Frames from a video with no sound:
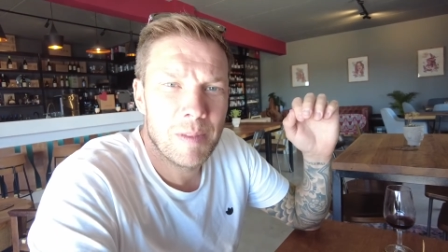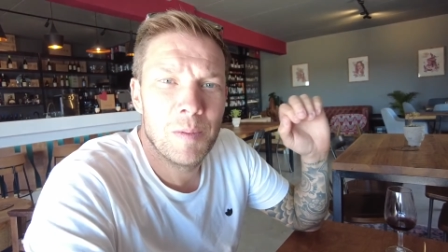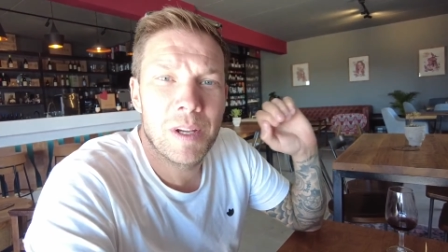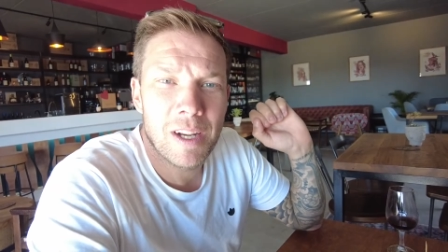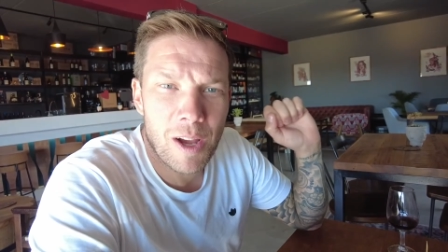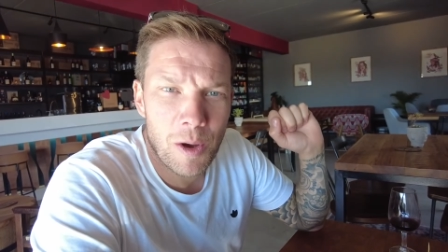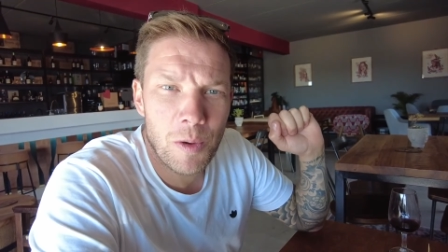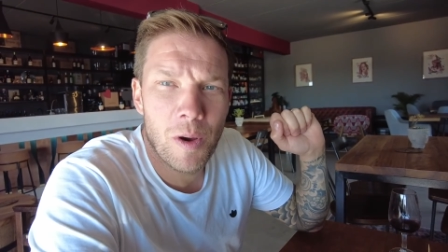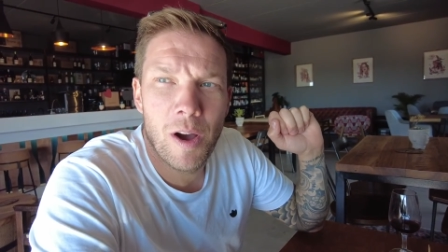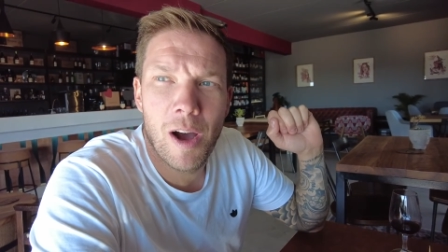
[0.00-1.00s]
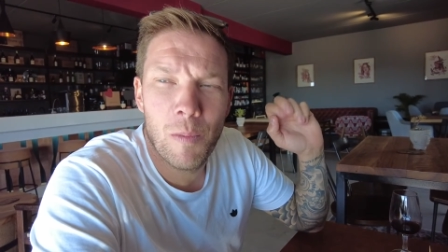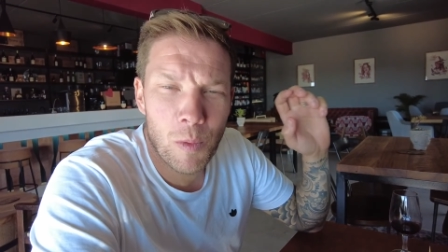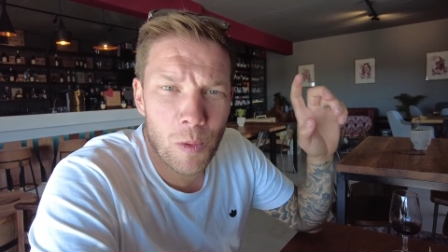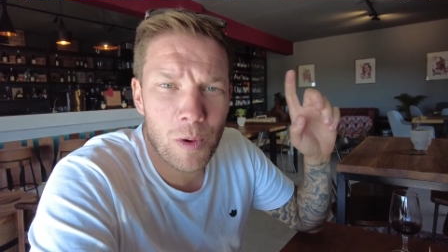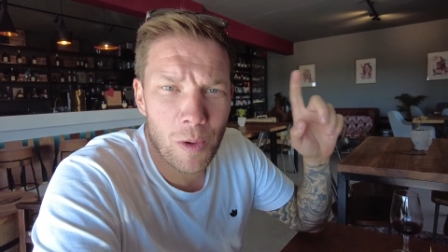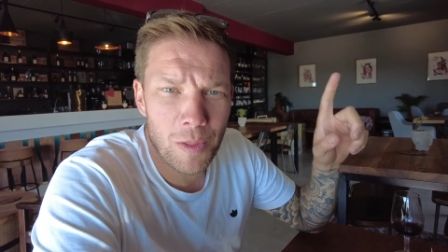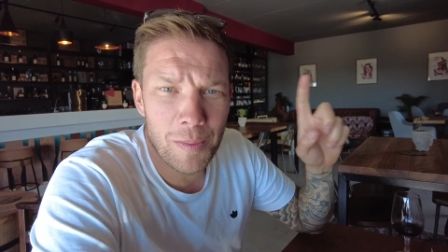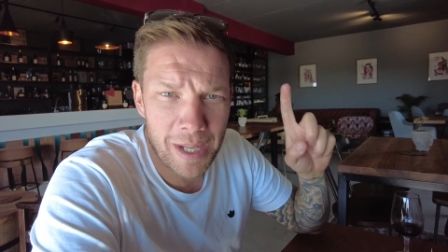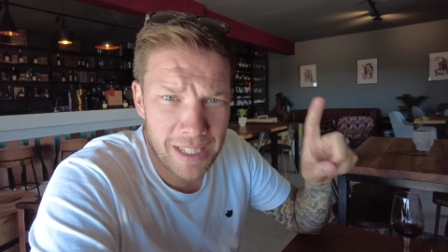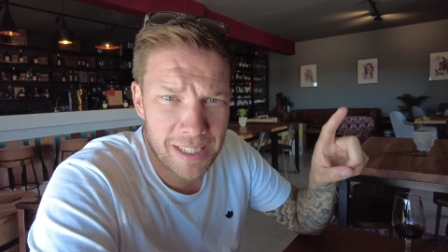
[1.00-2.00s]
We're going to go a walk on the
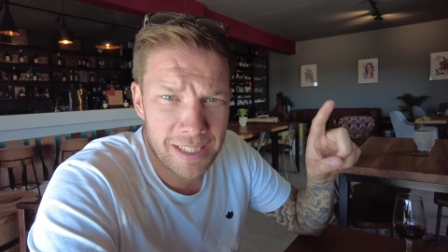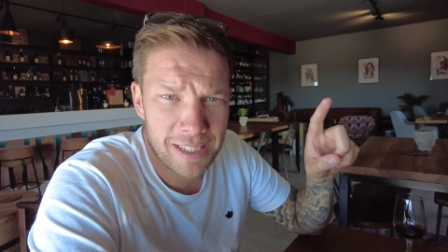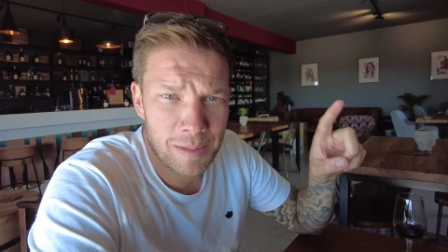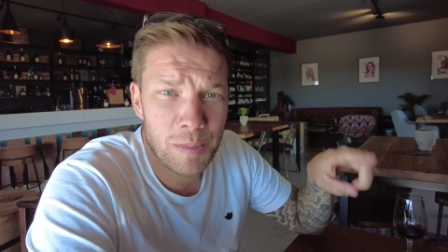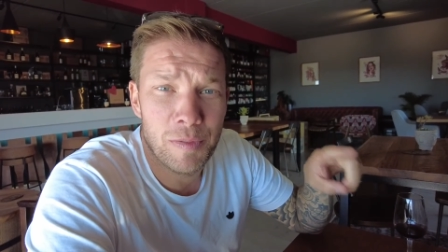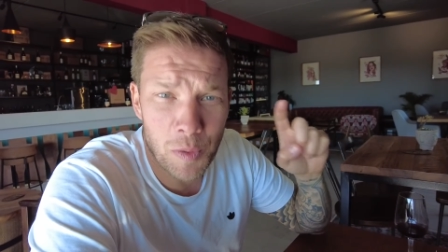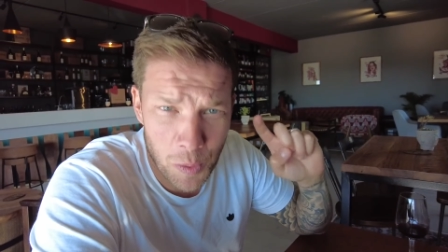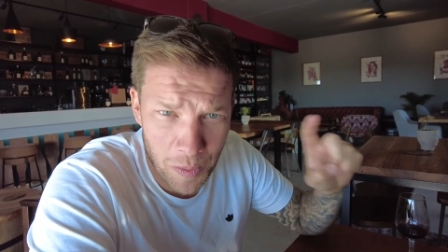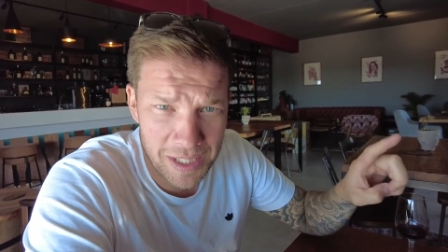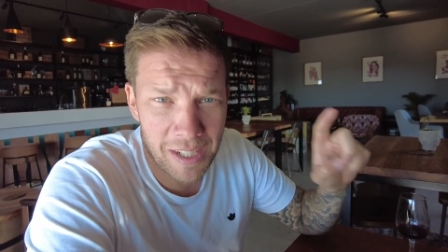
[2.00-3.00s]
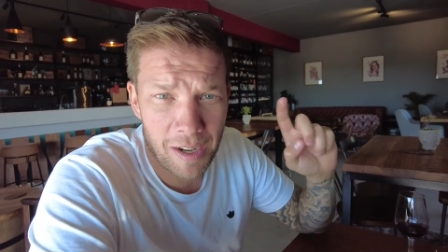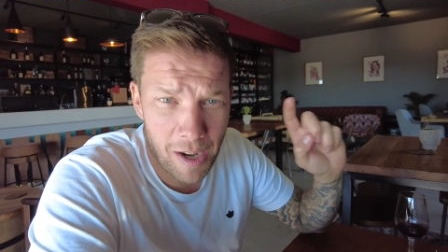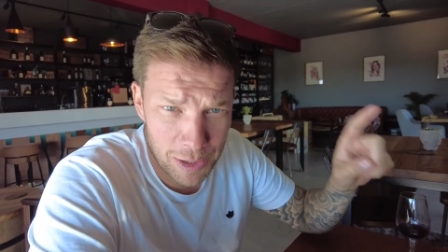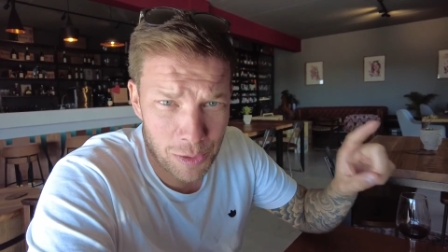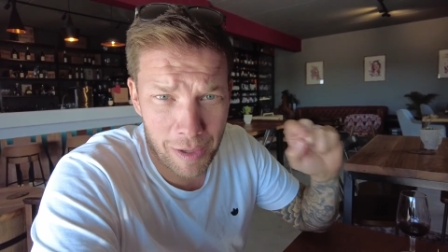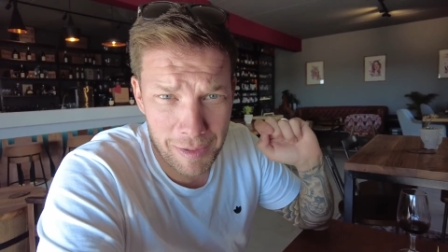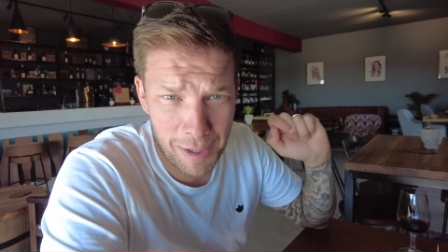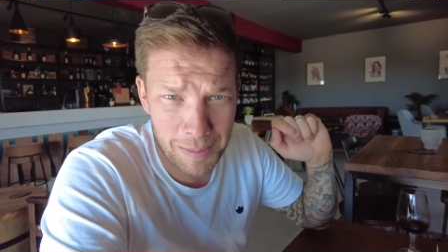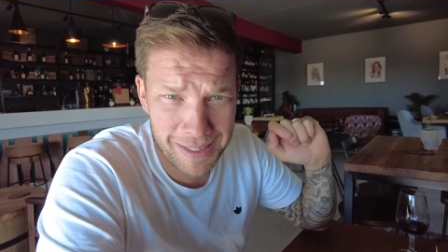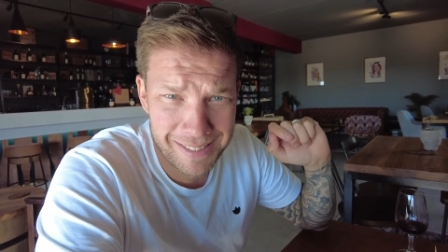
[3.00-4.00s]
beach before I drive home.